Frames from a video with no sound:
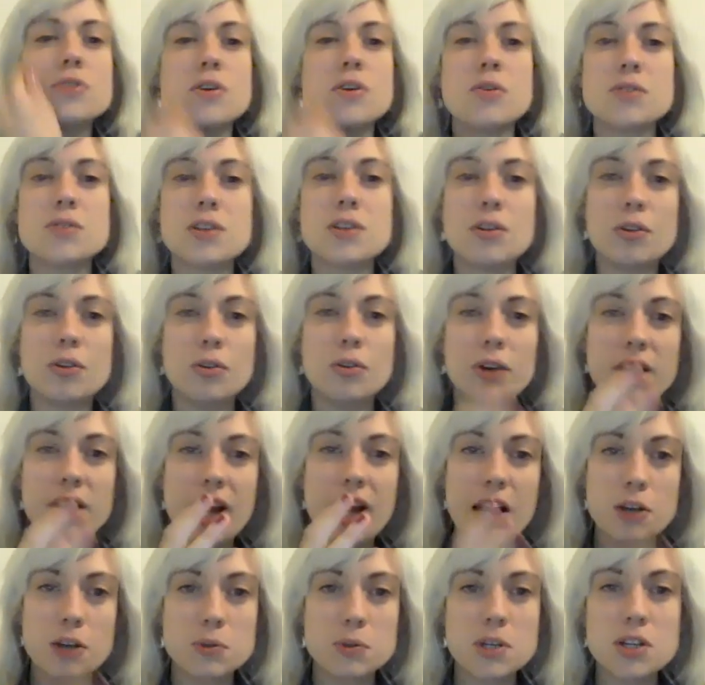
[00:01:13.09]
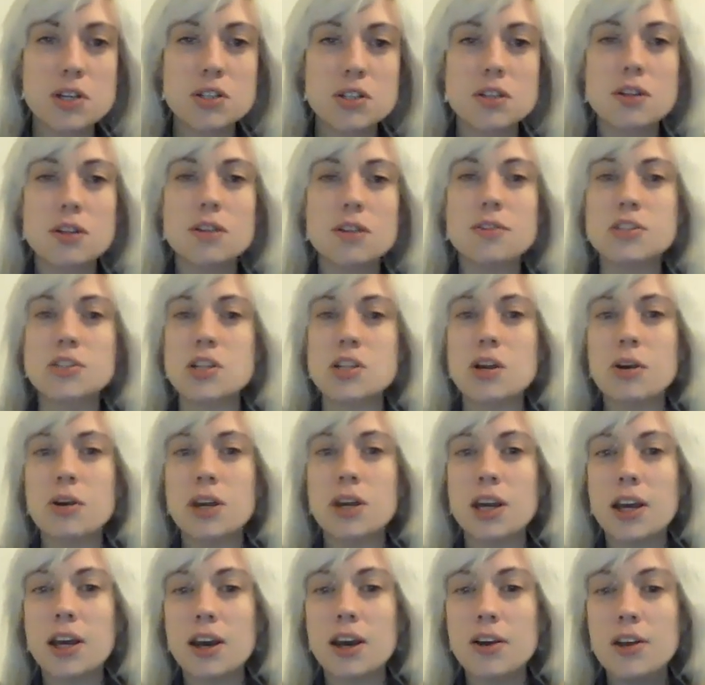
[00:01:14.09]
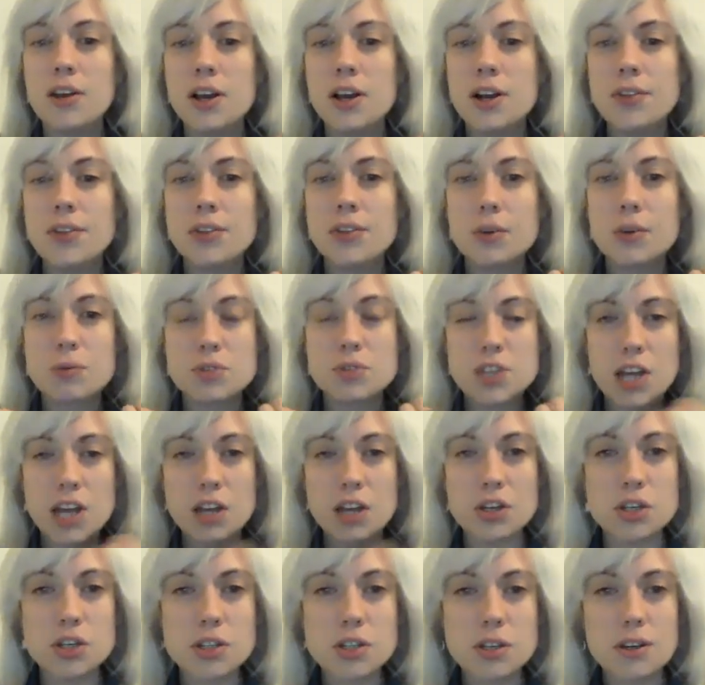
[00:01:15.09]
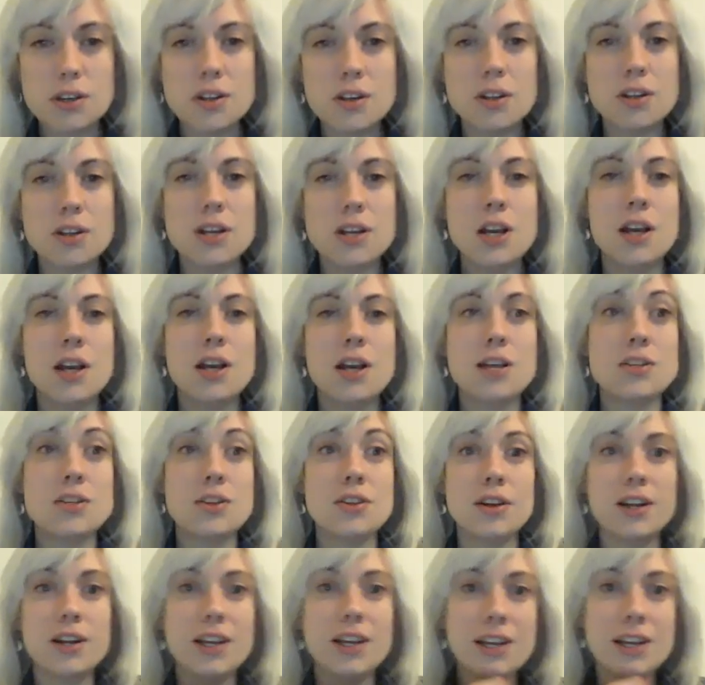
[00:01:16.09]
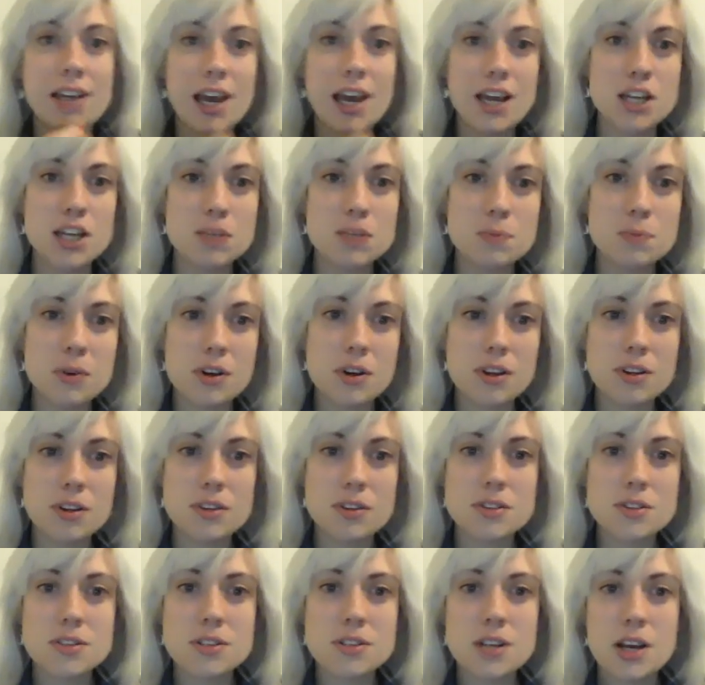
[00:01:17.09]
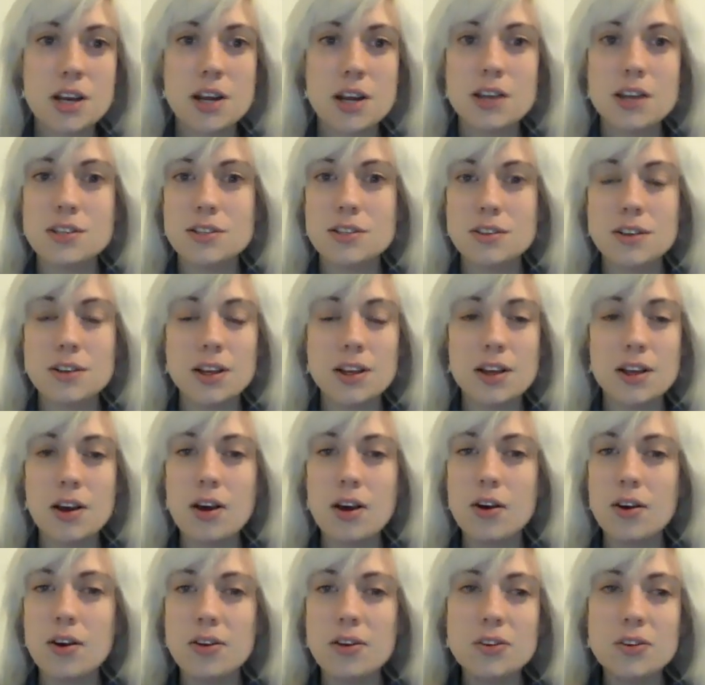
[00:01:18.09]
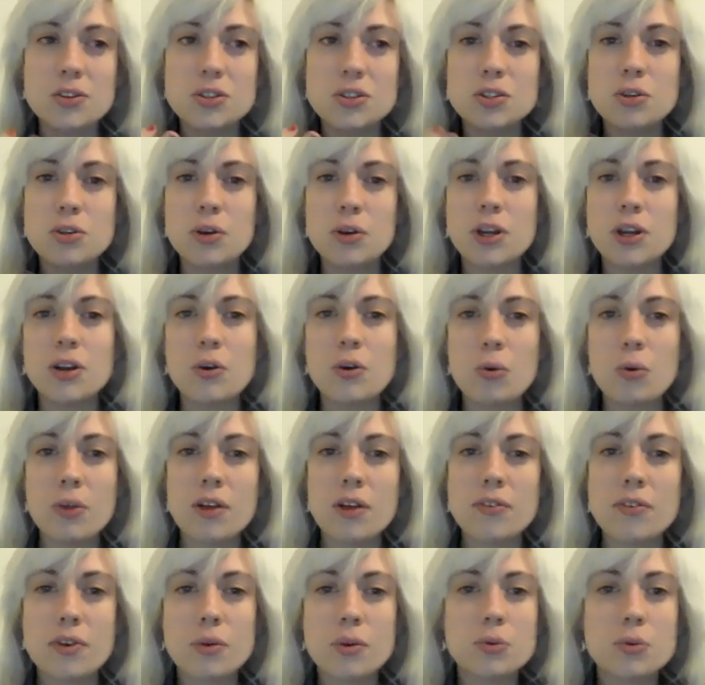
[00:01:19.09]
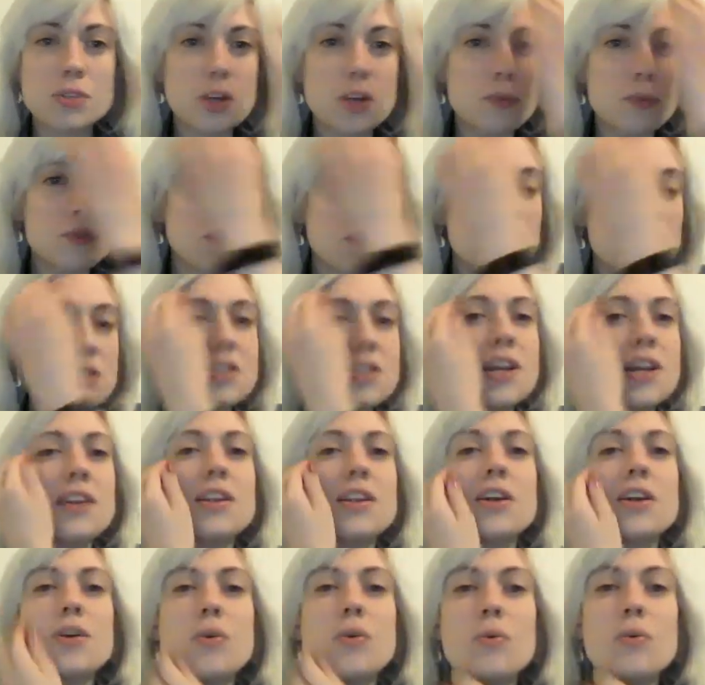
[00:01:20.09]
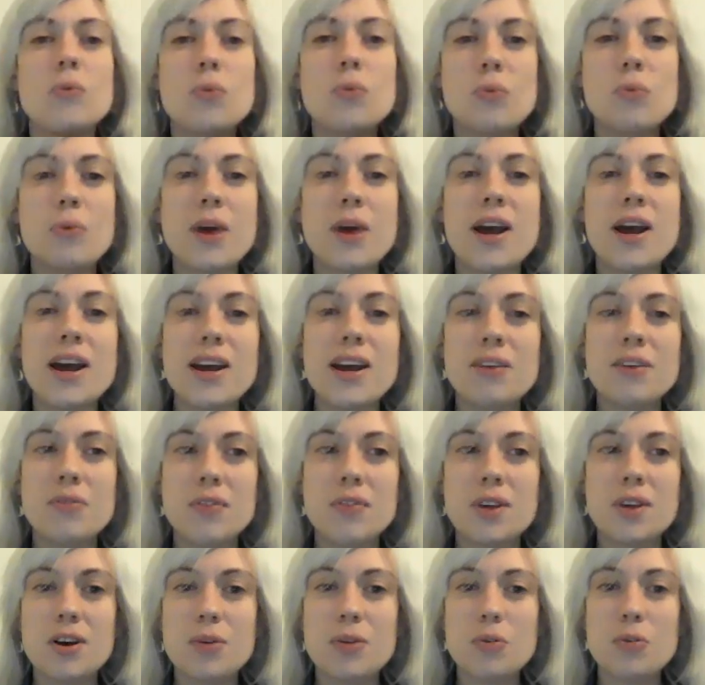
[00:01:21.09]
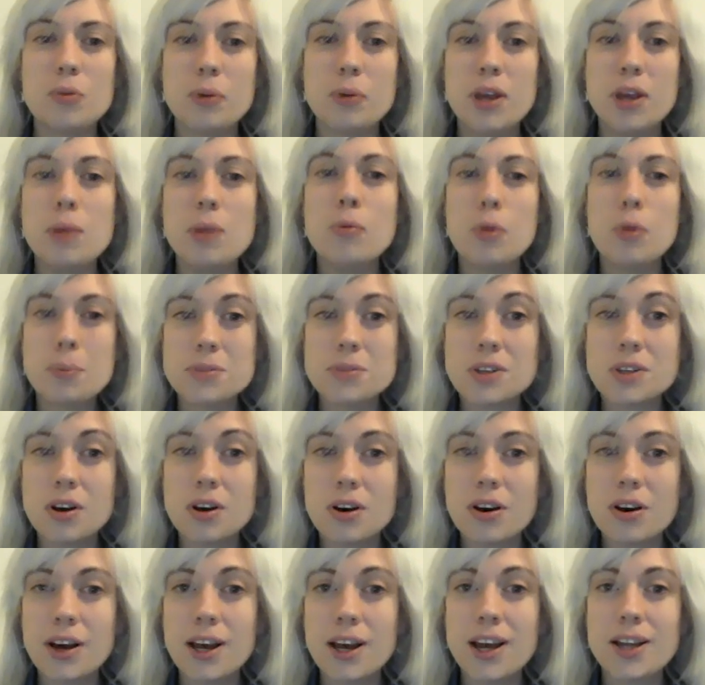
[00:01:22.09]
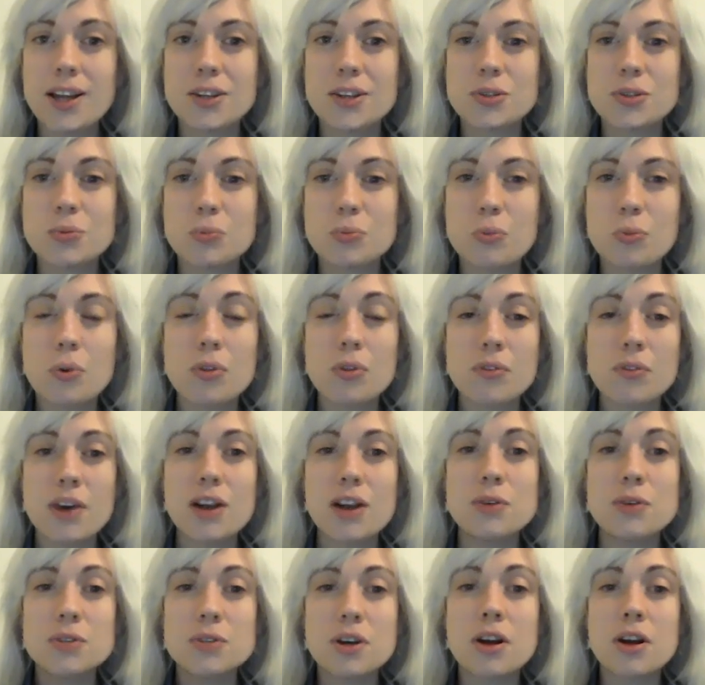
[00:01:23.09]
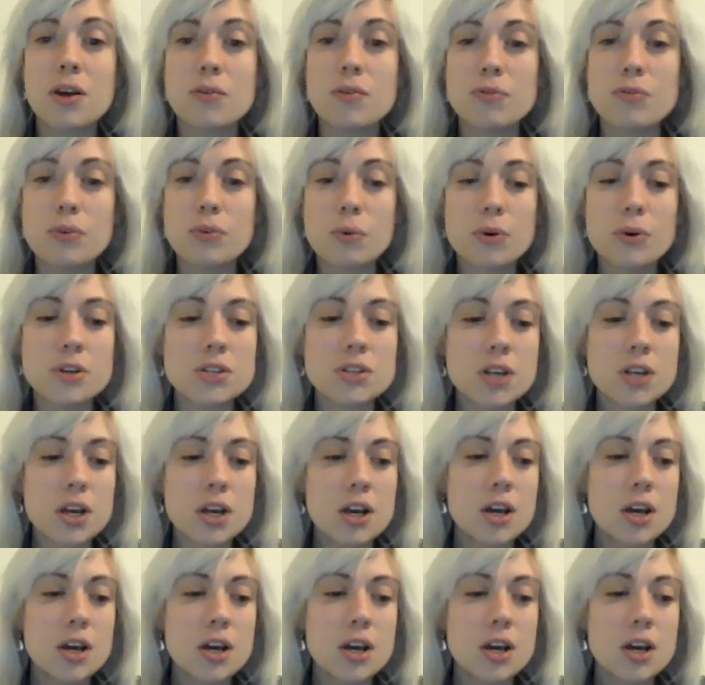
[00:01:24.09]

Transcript: So is it looking at acquisition? Is it looking at retention? Is it looking at engagement? Yeah, it's just looking at all that funnel in terms of understanding where the key problems are and what the values are going forward.